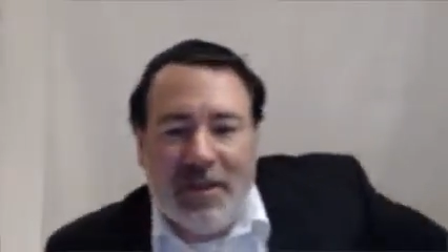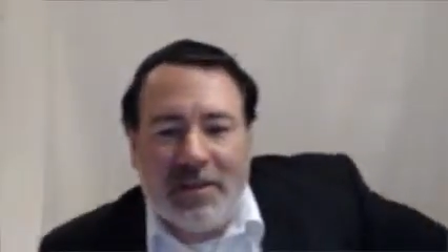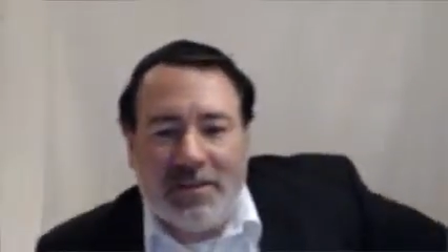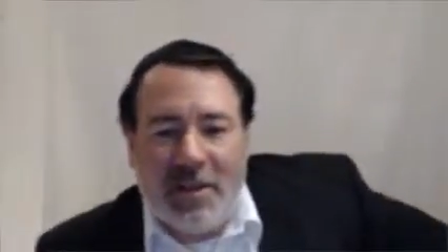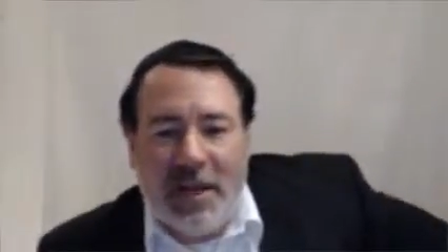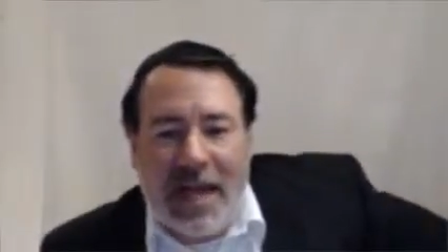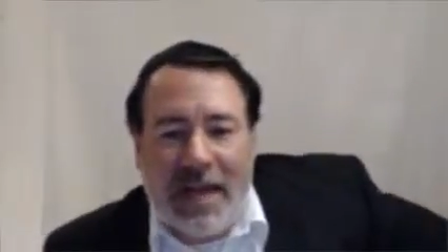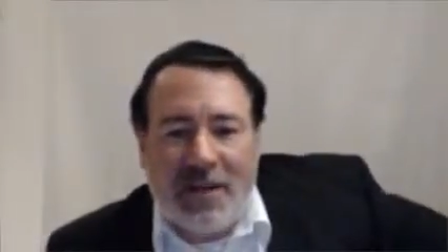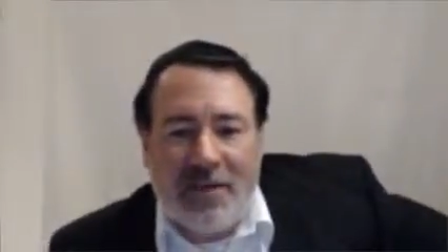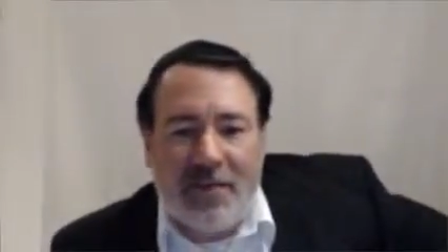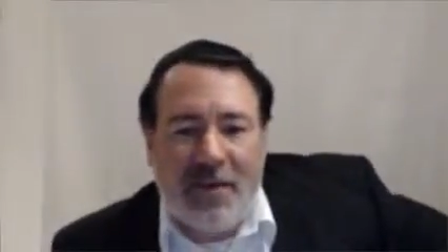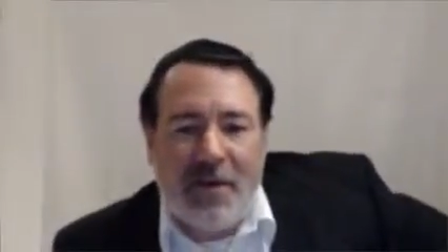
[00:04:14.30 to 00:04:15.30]
So lack
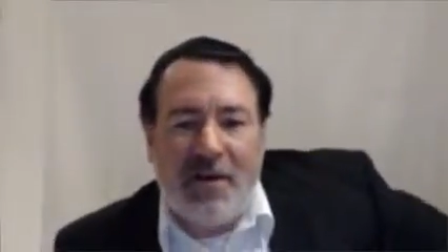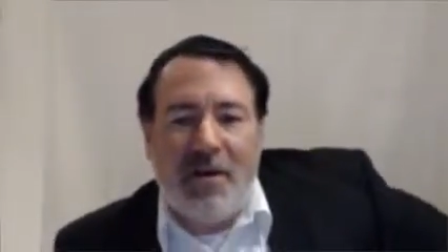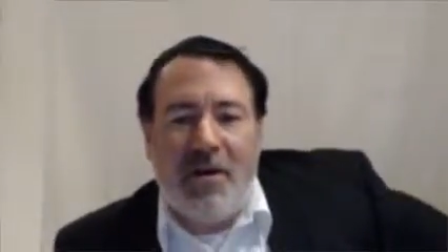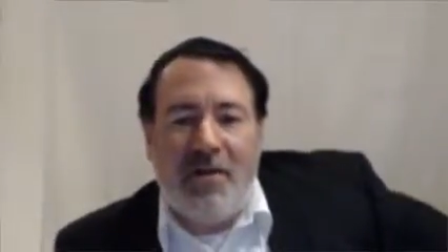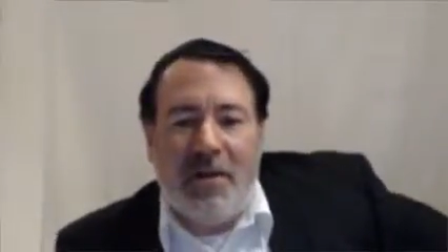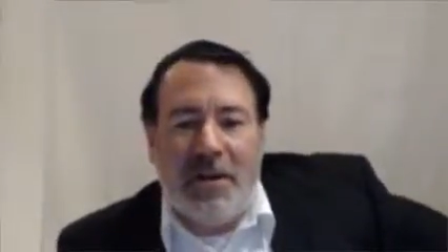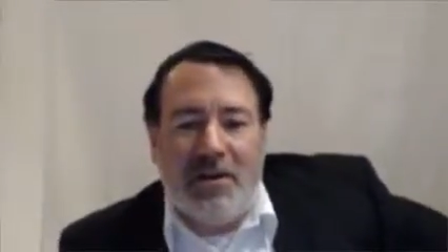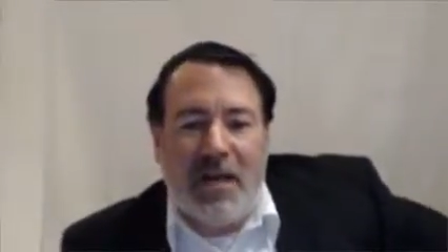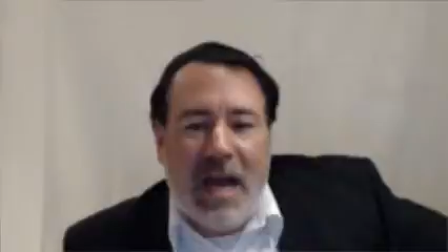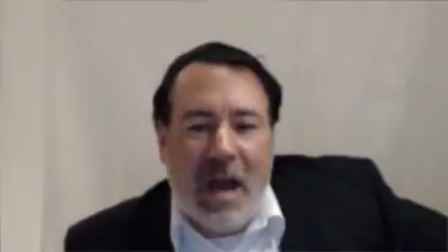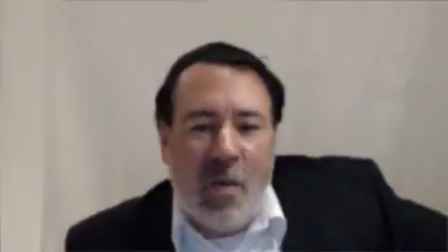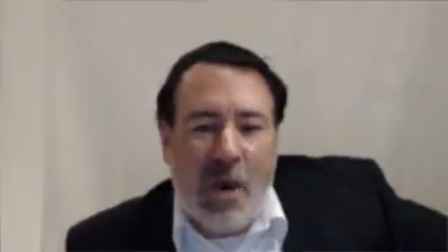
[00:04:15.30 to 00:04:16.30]
of fear in
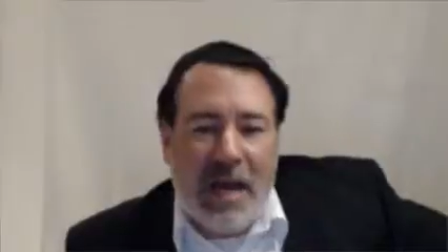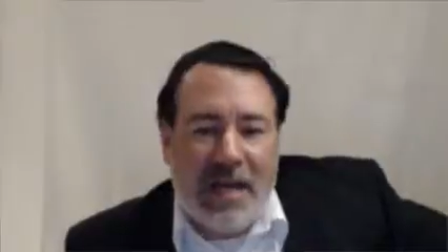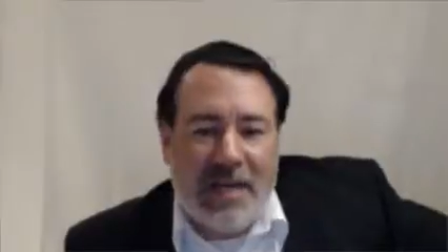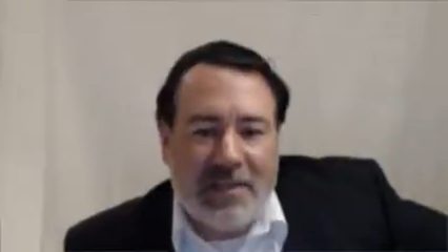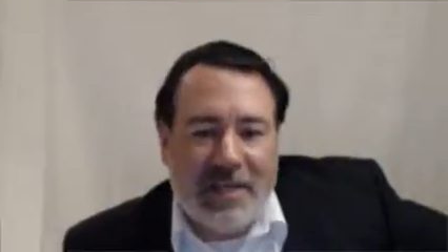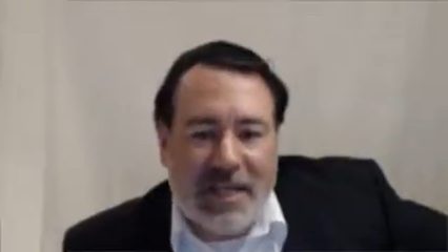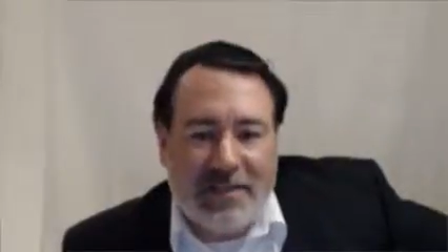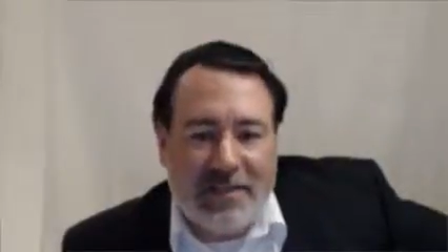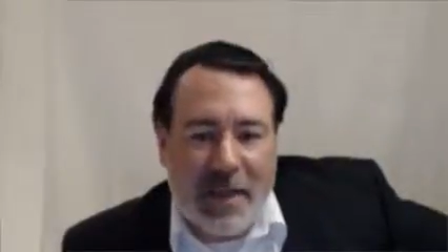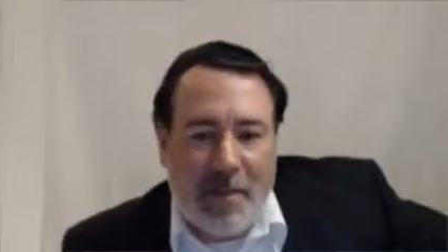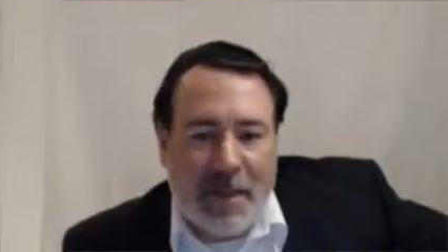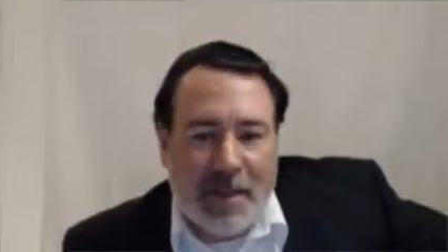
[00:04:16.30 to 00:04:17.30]
Yahweh is
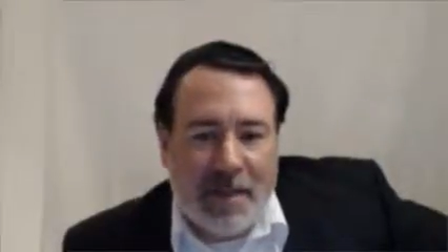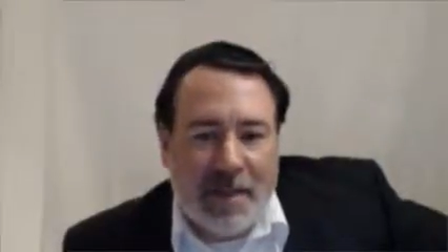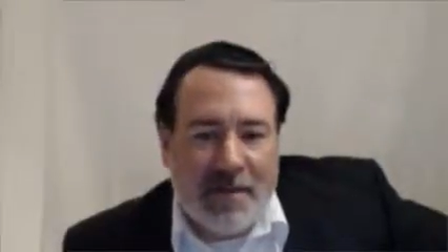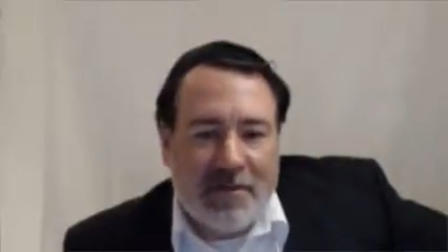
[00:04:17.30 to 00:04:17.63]
endemic.